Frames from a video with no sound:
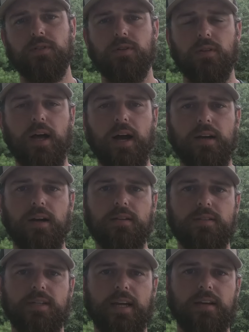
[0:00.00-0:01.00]
but your
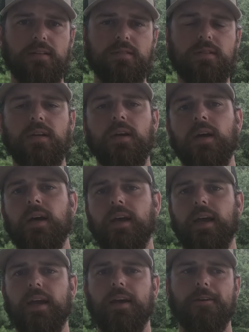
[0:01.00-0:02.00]
lock-on stands,
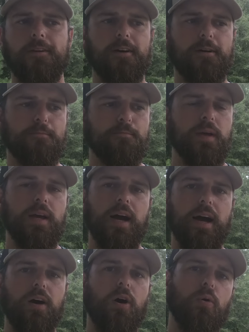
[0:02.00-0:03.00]
and um,
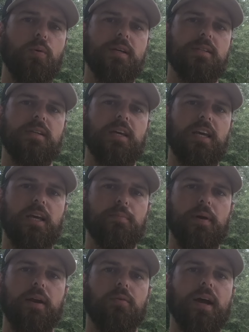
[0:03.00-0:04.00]
I always
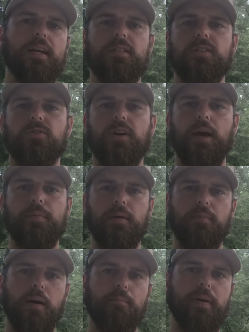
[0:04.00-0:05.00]
keep a ratchet strap
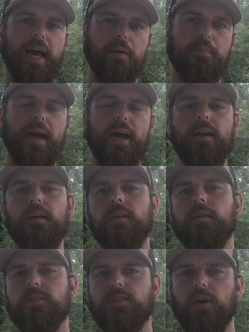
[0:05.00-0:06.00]
in my backpack,
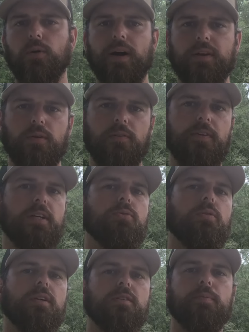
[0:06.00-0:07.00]
so I do a
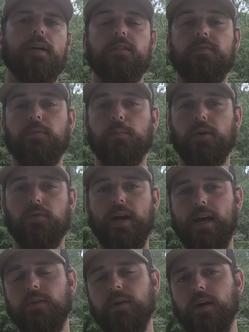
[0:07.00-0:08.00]
visual inspection from the
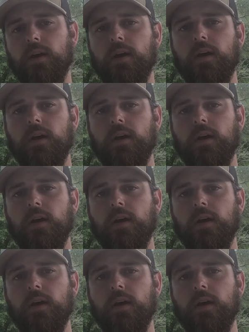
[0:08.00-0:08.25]
ground